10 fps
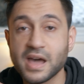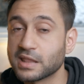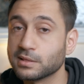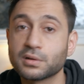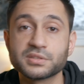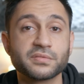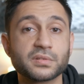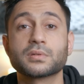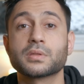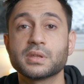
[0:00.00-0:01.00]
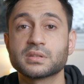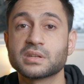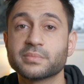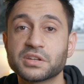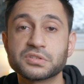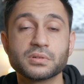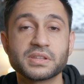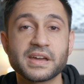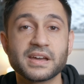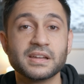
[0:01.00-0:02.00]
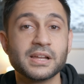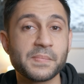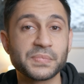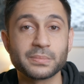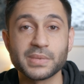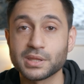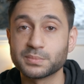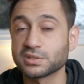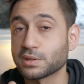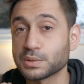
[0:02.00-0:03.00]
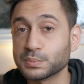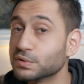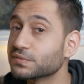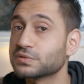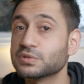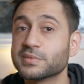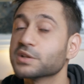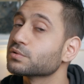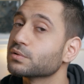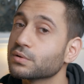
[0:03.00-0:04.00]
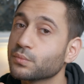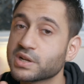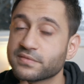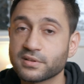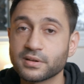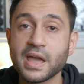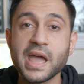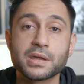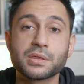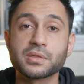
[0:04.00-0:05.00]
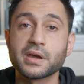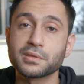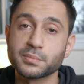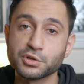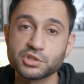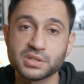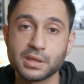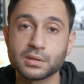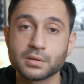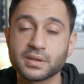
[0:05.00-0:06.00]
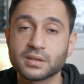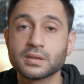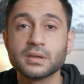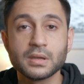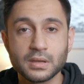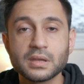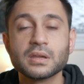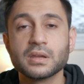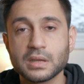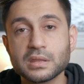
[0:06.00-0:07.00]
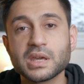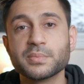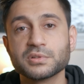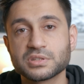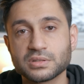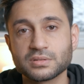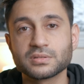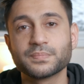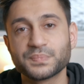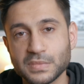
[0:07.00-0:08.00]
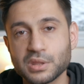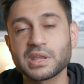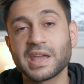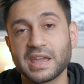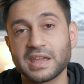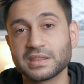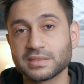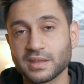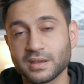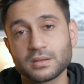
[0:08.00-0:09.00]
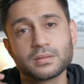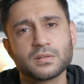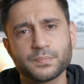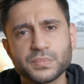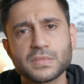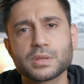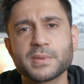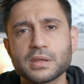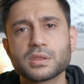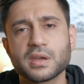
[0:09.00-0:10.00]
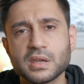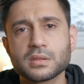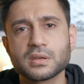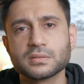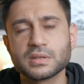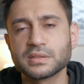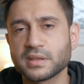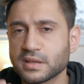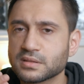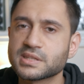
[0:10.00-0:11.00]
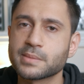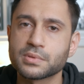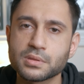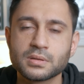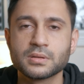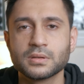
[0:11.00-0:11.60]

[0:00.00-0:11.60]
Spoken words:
and lock the focus in and make sure that my subject doesn't move too much, or whatever exercise or motion he's doing, he's able to stay in that space that he's in that depth,